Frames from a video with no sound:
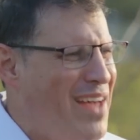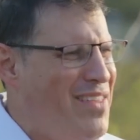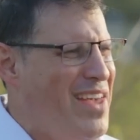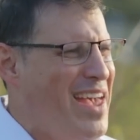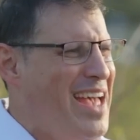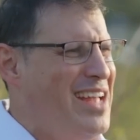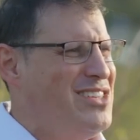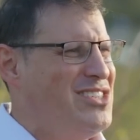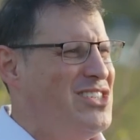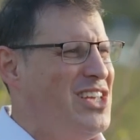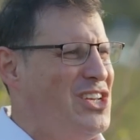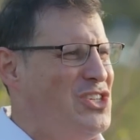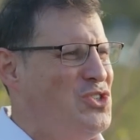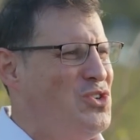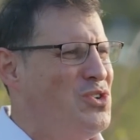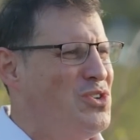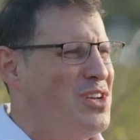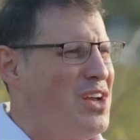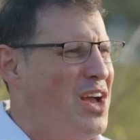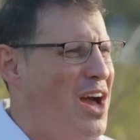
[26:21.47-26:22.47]
they had such
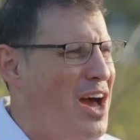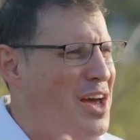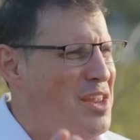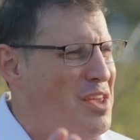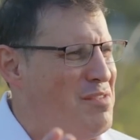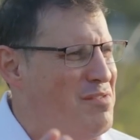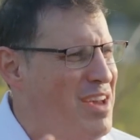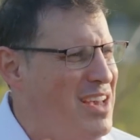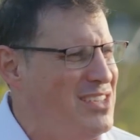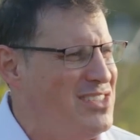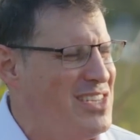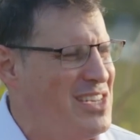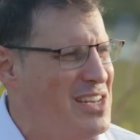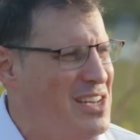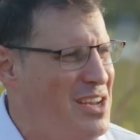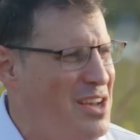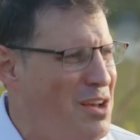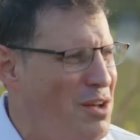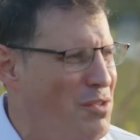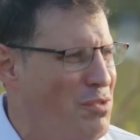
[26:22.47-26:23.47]
good cardiovascular
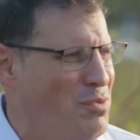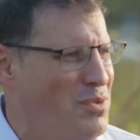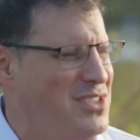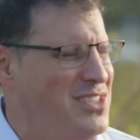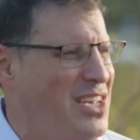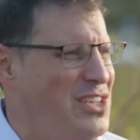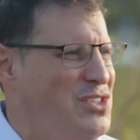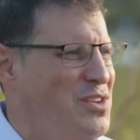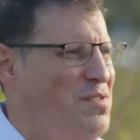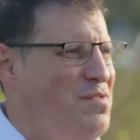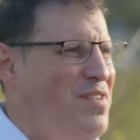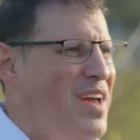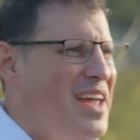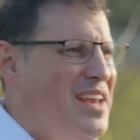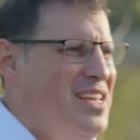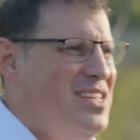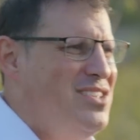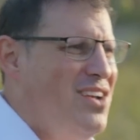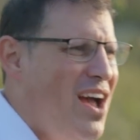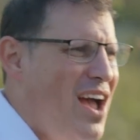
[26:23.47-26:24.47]
health with such a
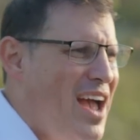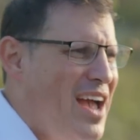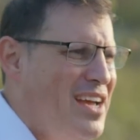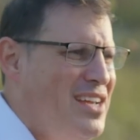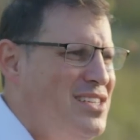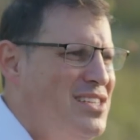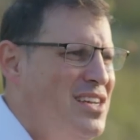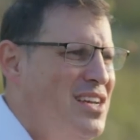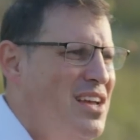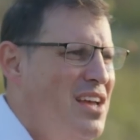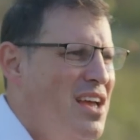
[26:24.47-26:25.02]
fatty diet,